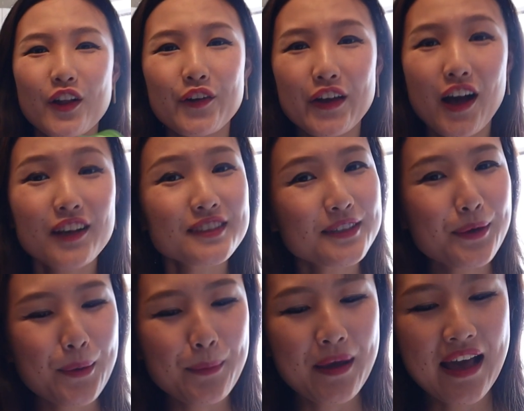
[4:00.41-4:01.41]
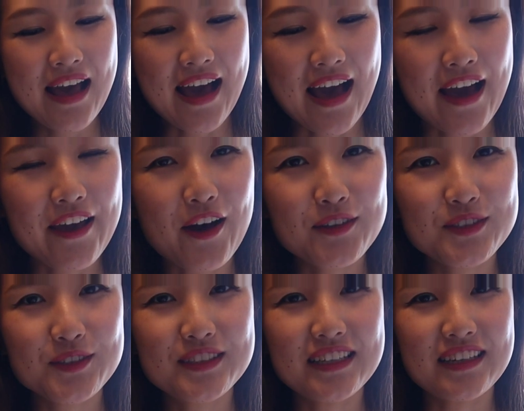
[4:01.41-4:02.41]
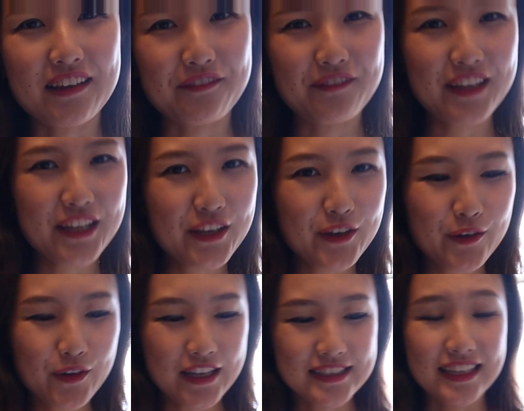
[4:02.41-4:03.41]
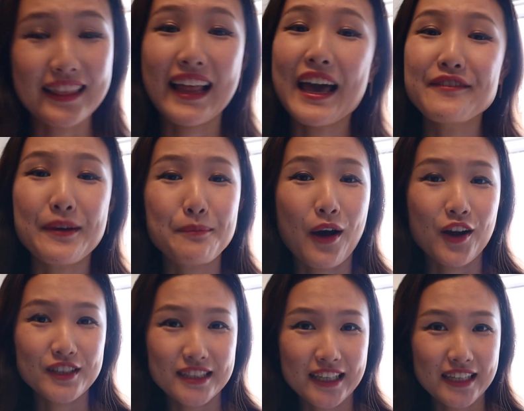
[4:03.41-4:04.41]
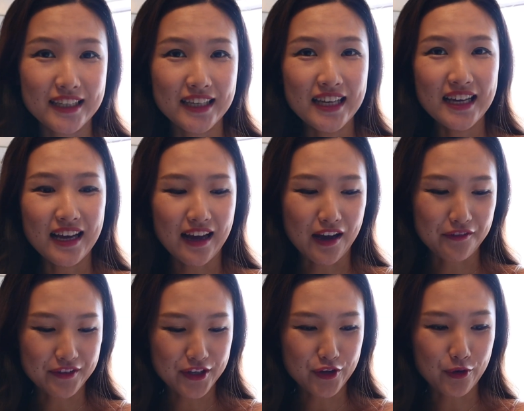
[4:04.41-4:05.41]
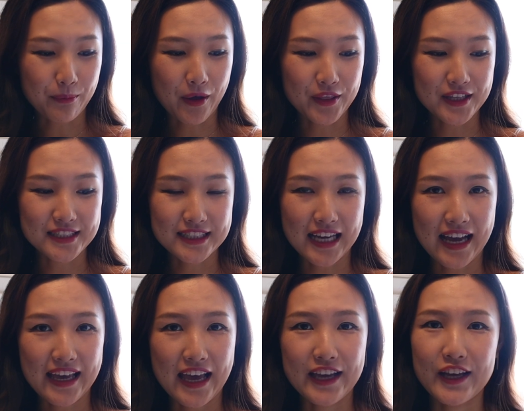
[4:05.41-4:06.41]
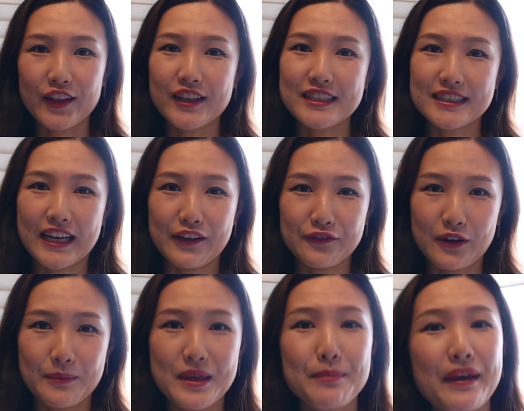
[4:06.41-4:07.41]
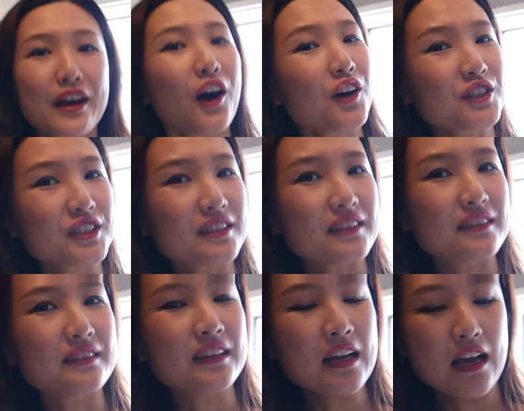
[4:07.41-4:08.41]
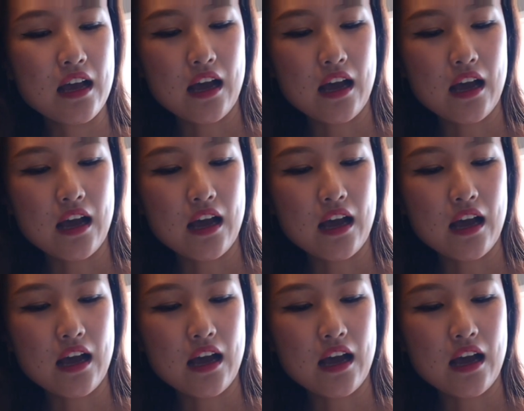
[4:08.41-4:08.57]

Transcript: Gloriosum. I also did a video, it's a live unboxing video about this guy. I got this guy from eBay auction.